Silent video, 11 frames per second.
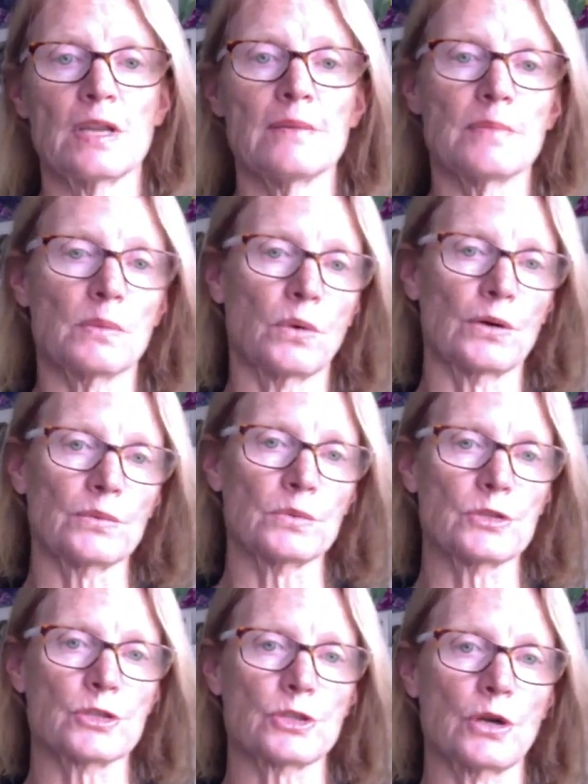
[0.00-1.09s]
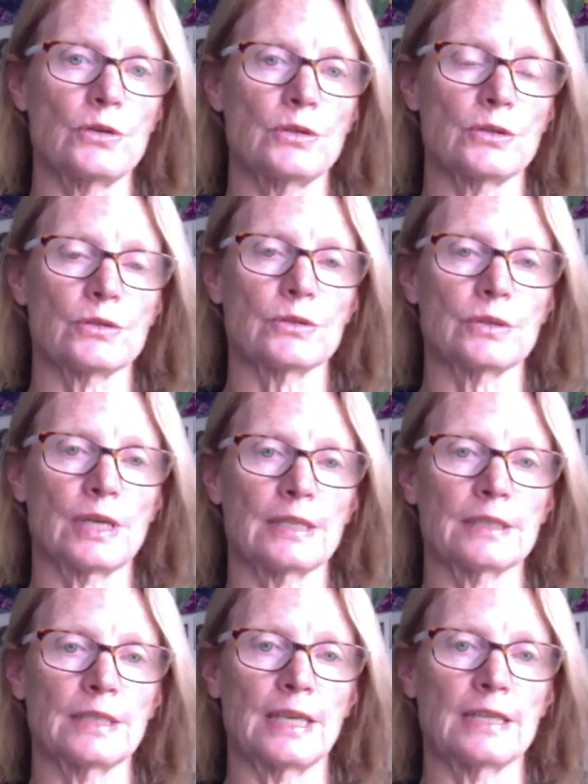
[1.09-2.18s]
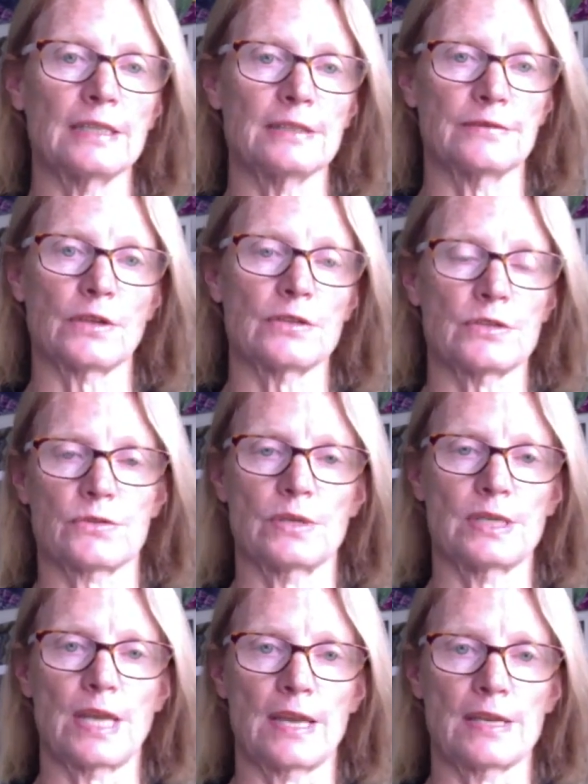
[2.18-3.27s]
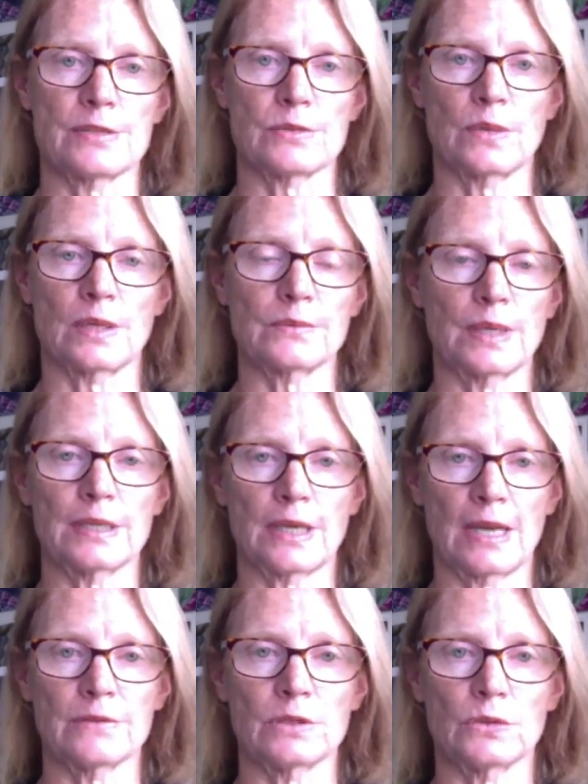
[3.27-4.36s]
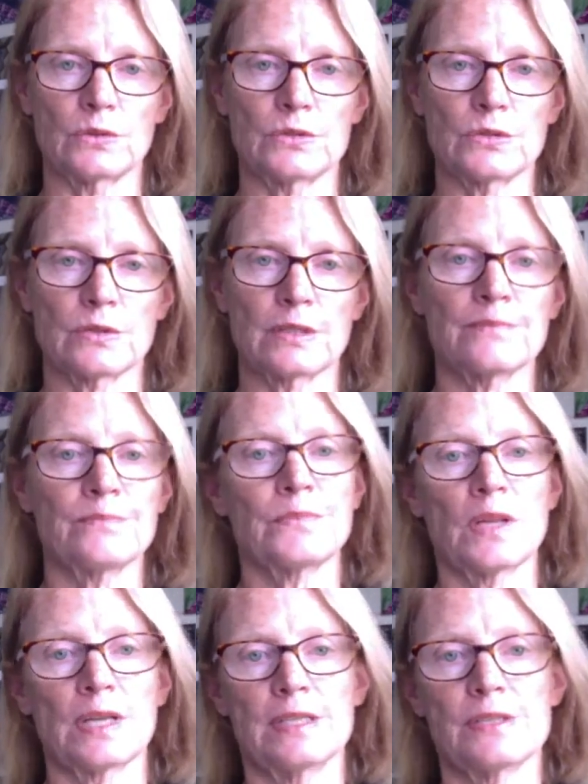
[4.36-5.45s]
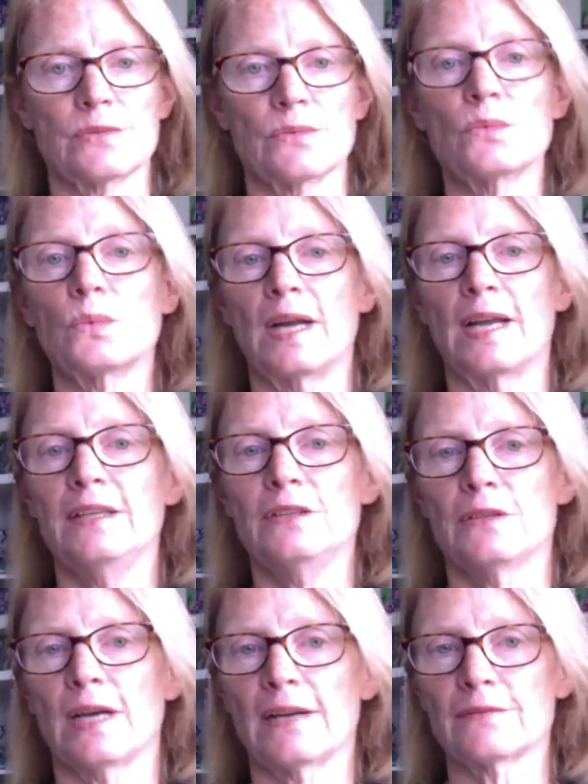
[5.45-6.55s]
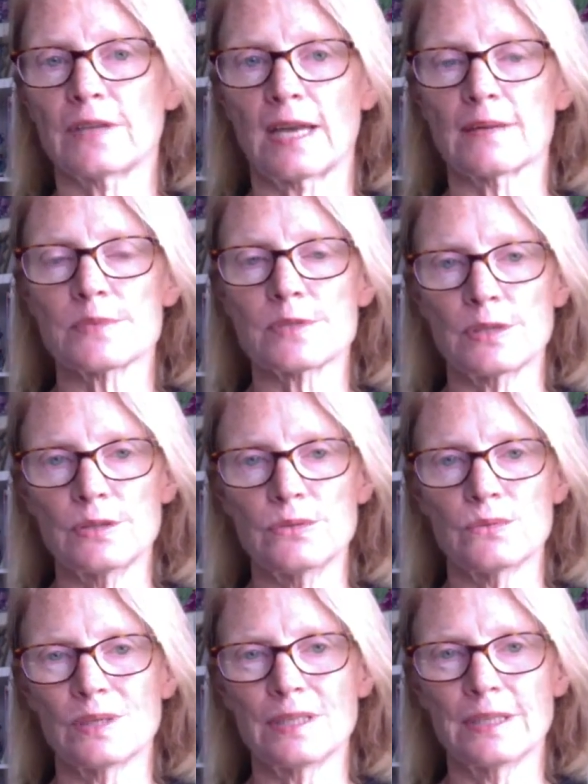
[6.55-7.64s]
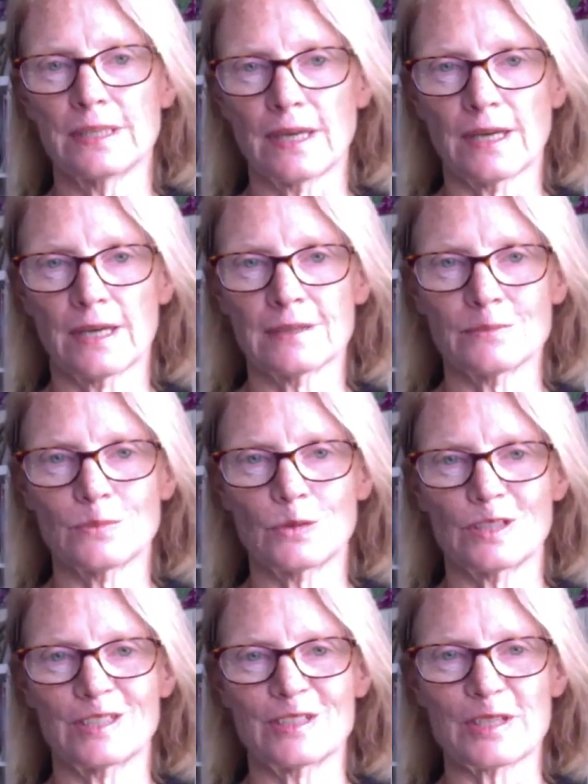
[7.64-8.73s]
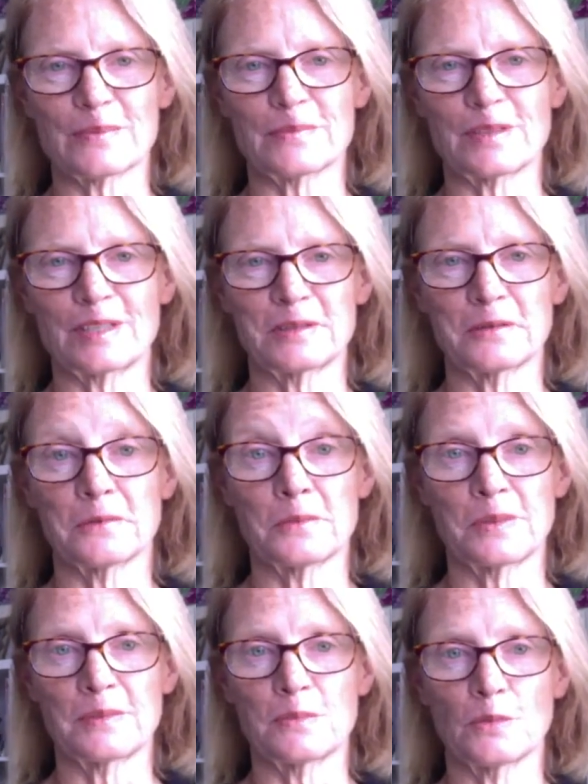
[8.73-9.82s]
But what it will show you at the end of those 3 days or 1 week, however long you do it, is where you have gaps that you really can put in something that would be more